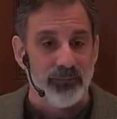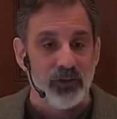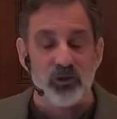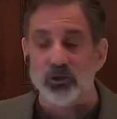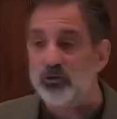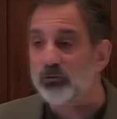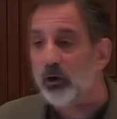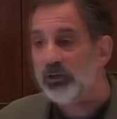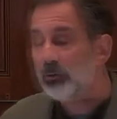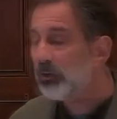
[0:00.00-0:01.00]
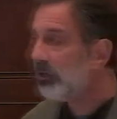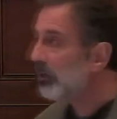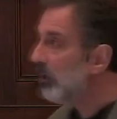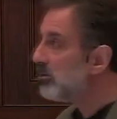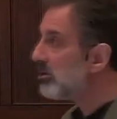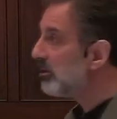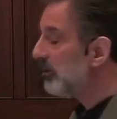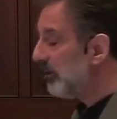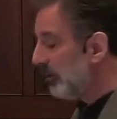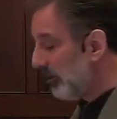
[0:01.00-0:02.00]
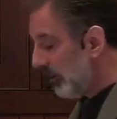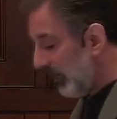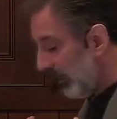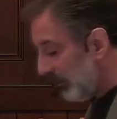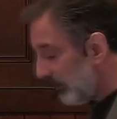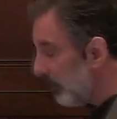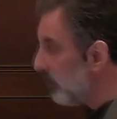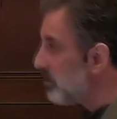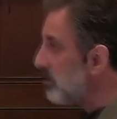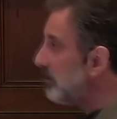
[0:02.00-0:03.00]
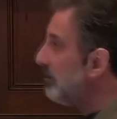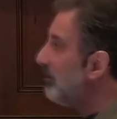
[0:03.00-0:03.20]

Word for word: should draw you closer and closer